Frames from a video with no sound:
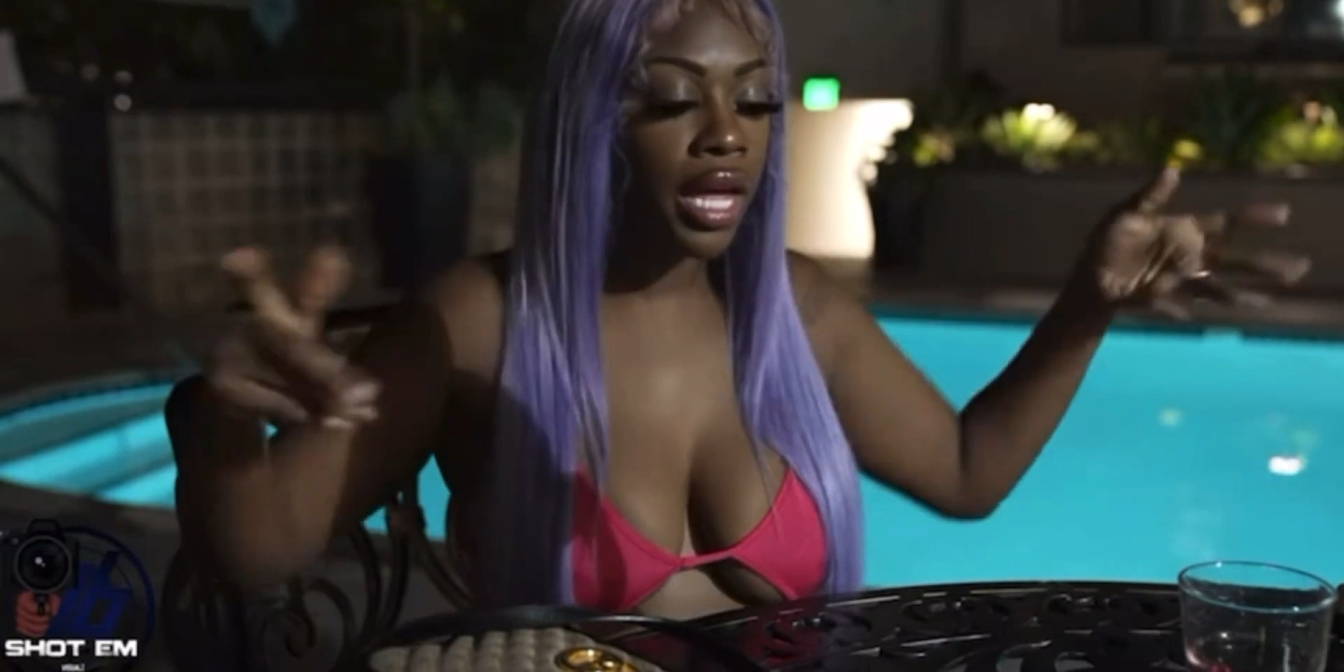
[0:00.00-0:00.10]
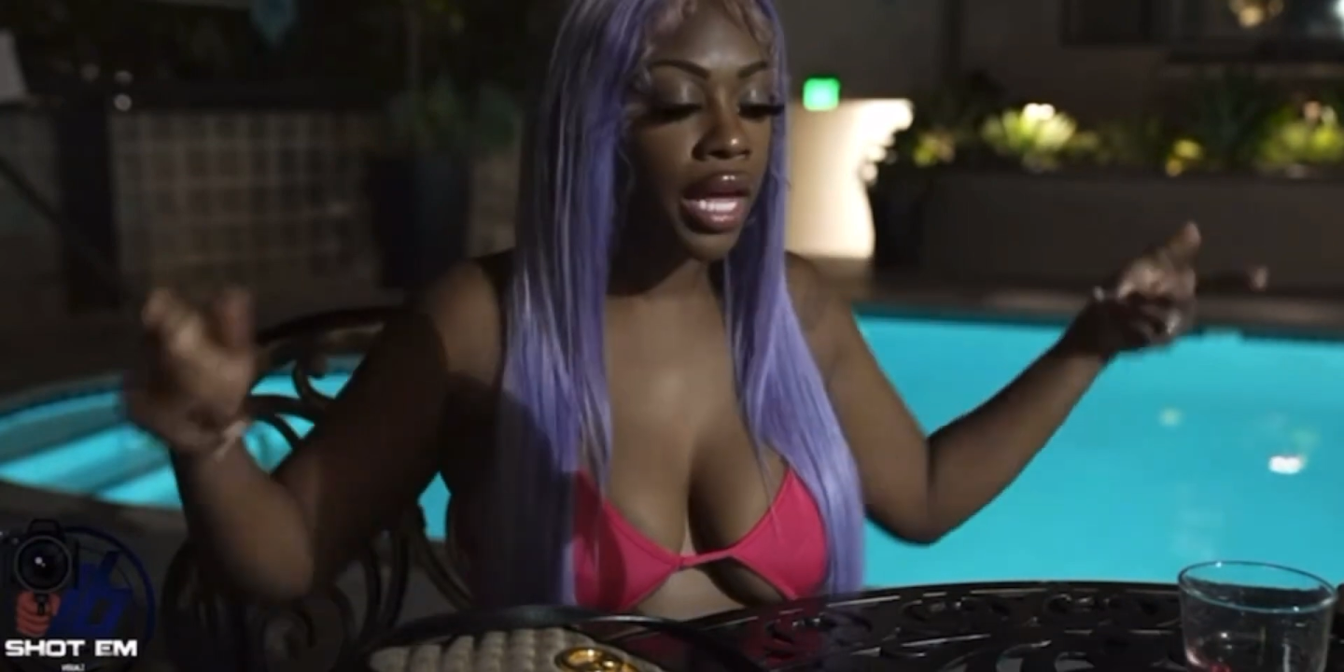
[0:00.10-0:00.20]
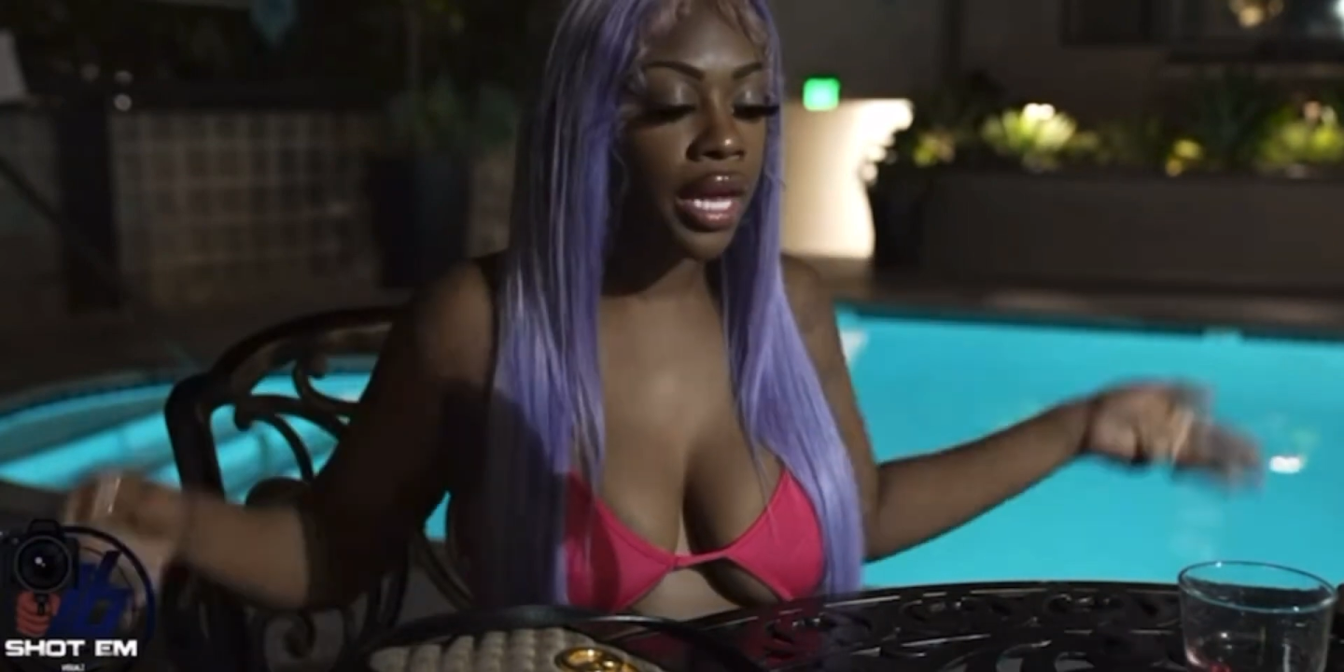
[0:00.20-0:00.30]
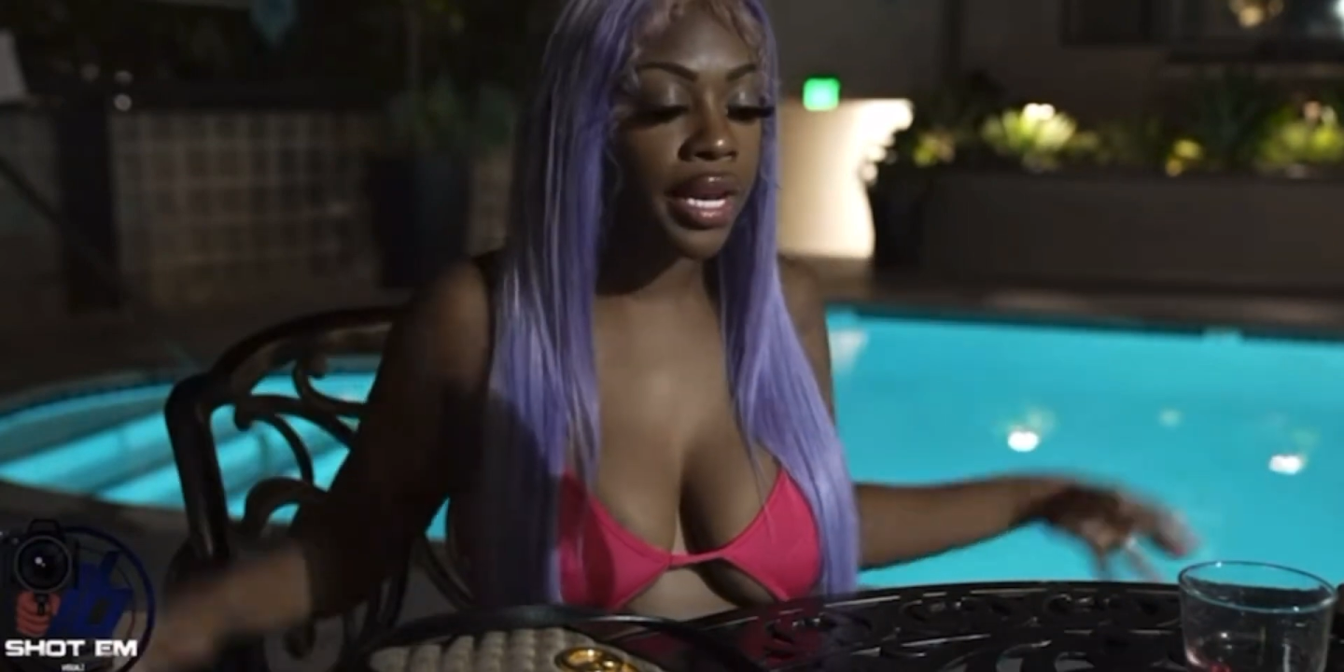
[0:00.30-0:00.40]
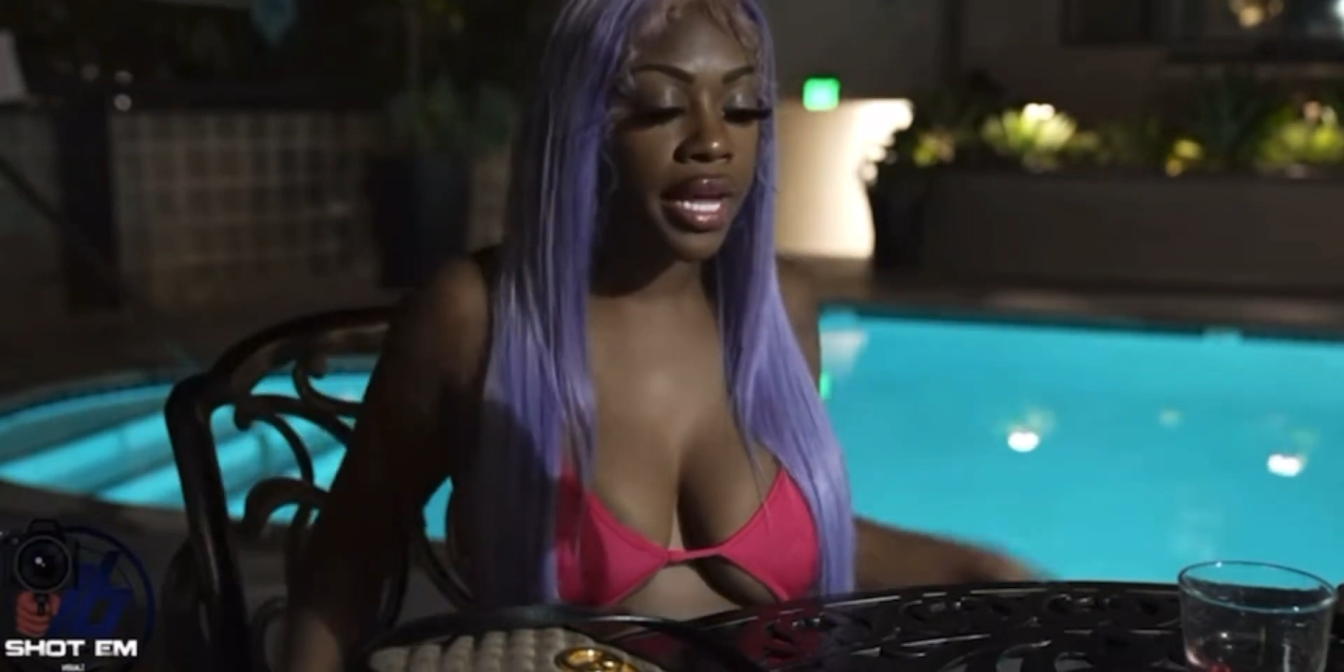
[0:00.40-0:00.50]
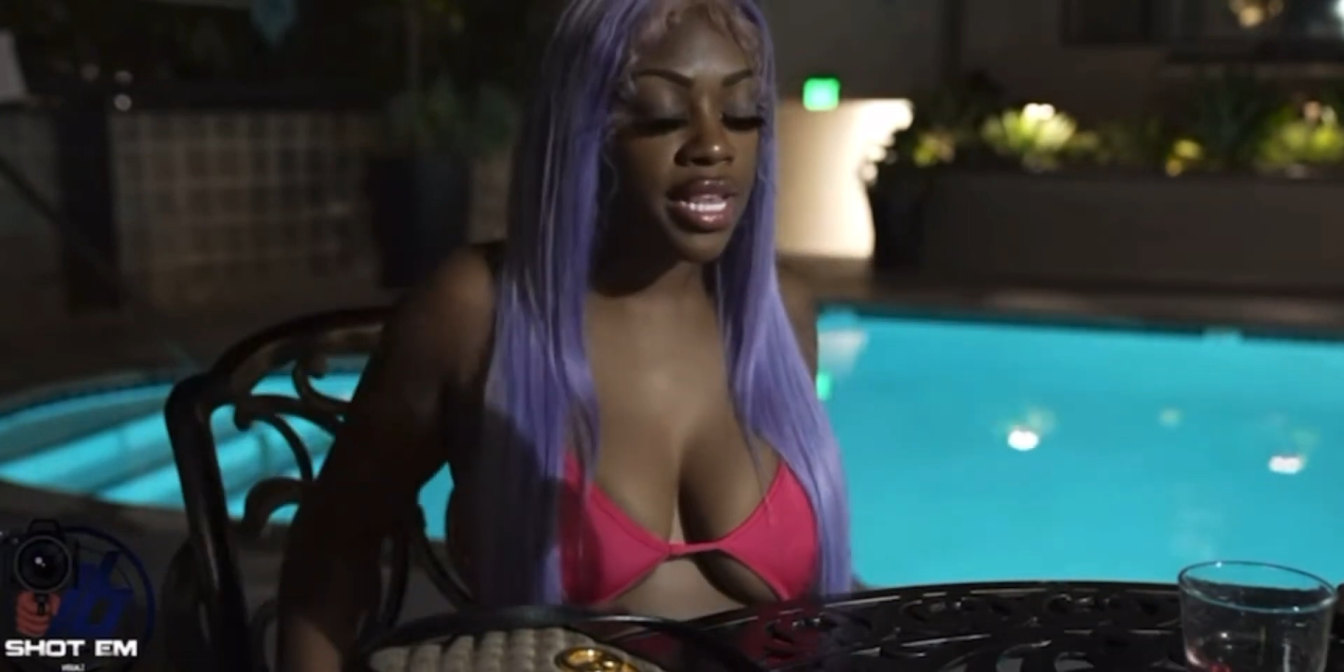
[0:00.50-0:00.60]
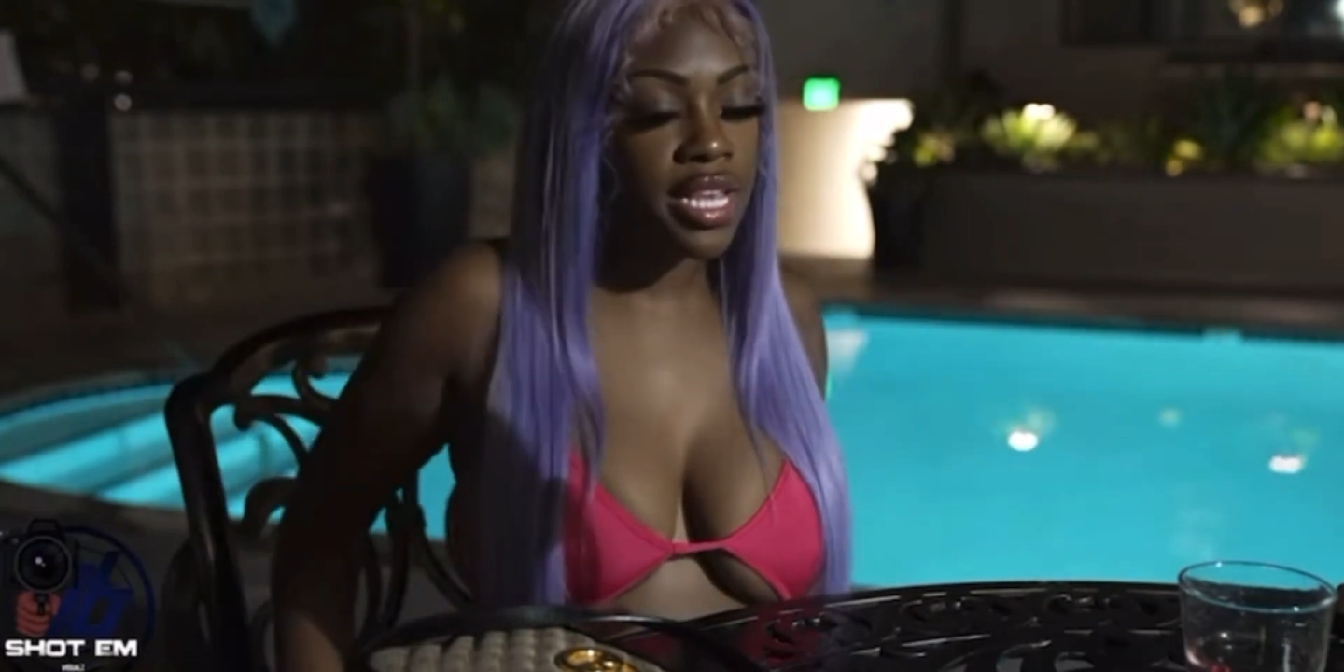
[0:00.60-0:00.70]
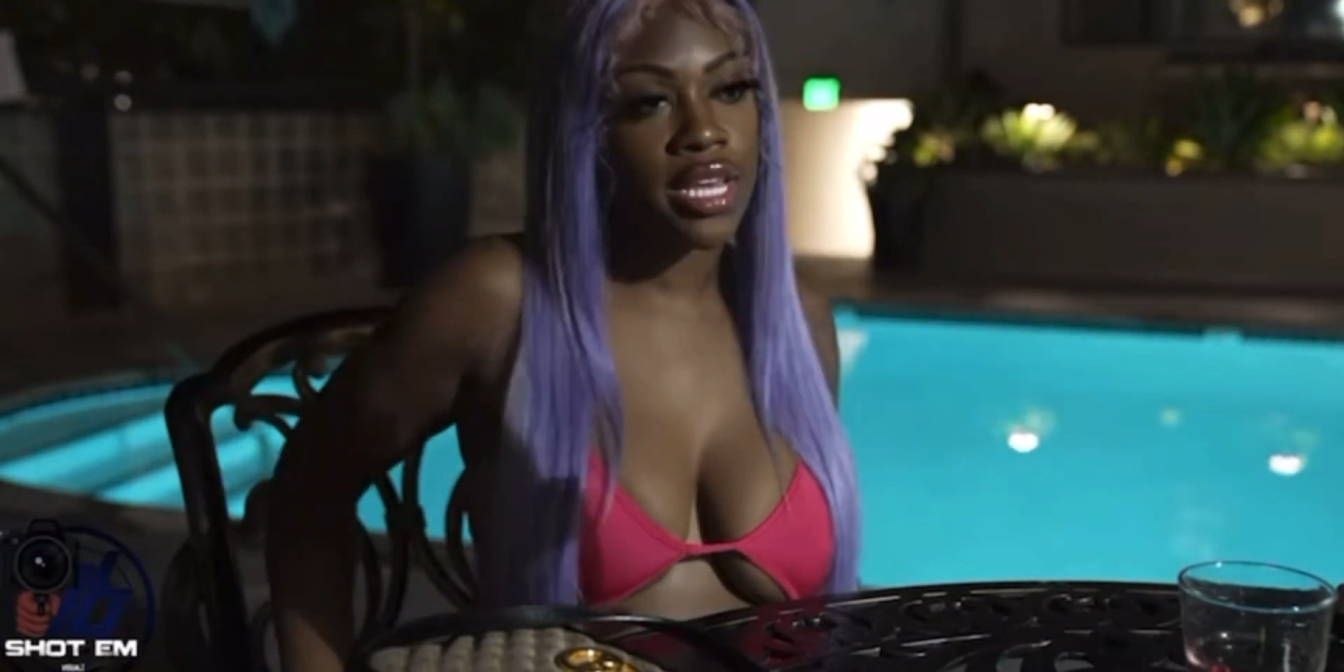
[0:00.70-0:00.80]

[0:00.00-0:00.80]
And that's